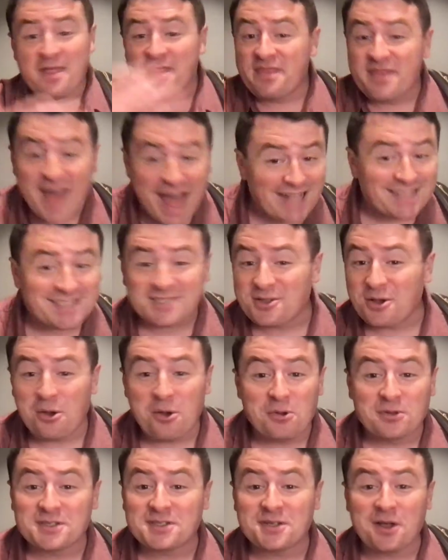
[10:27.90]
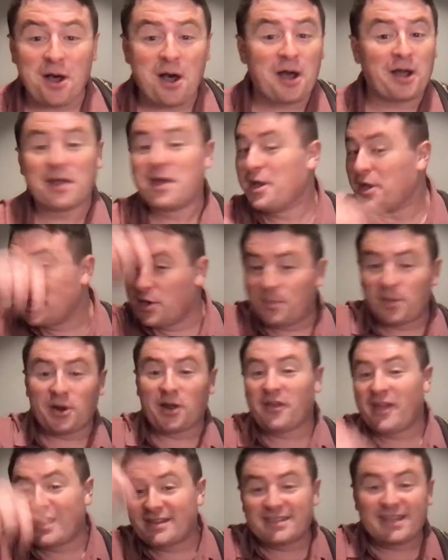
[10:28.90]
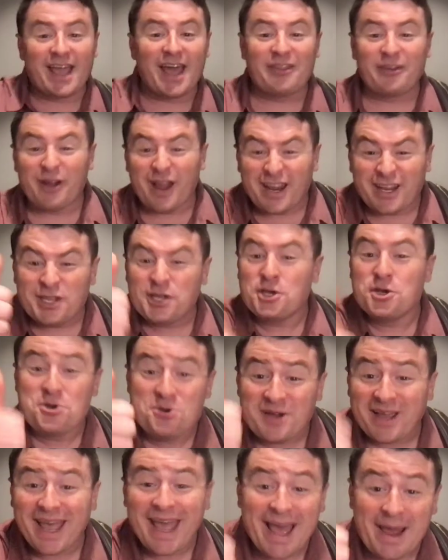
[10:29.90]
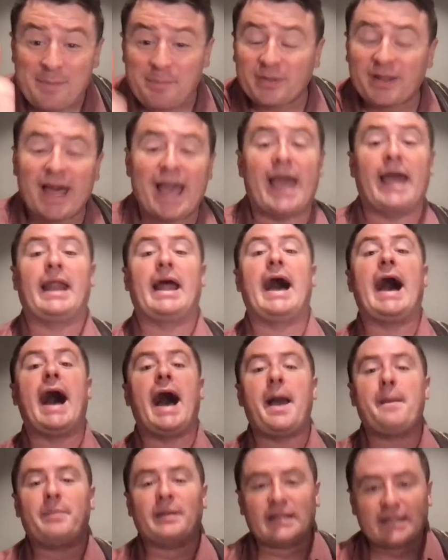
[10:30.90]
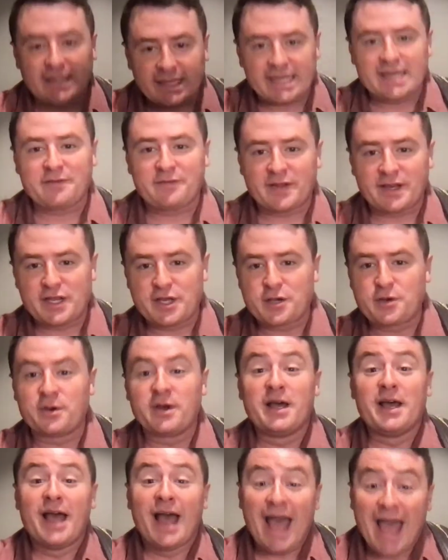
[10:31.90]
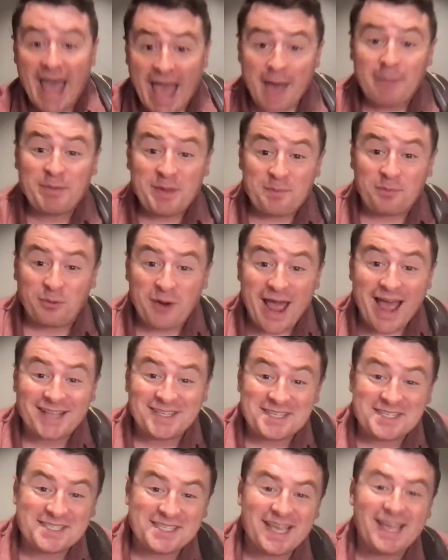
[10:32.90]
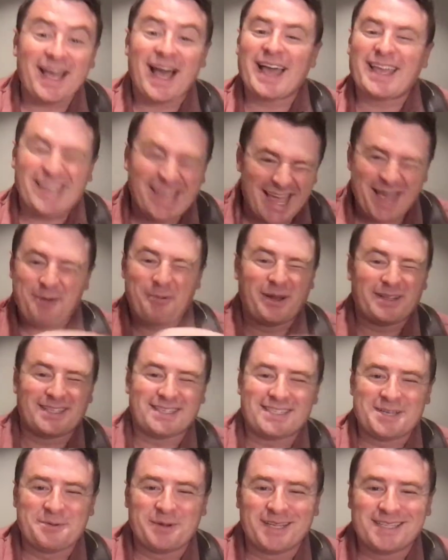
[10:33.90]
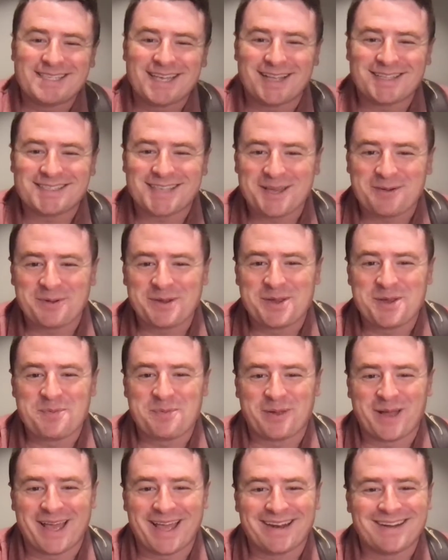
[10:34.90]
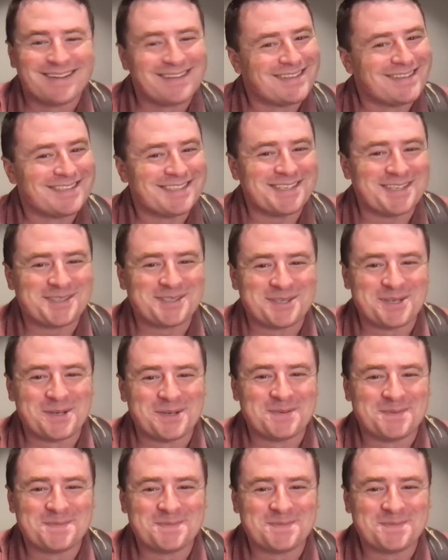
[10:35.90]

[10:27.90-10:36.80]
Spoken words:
That's the whole song. You put all that together and you can play it. I believe in you. Happy practicing. I can't wait to see what it sounds like when you play it. See you soon.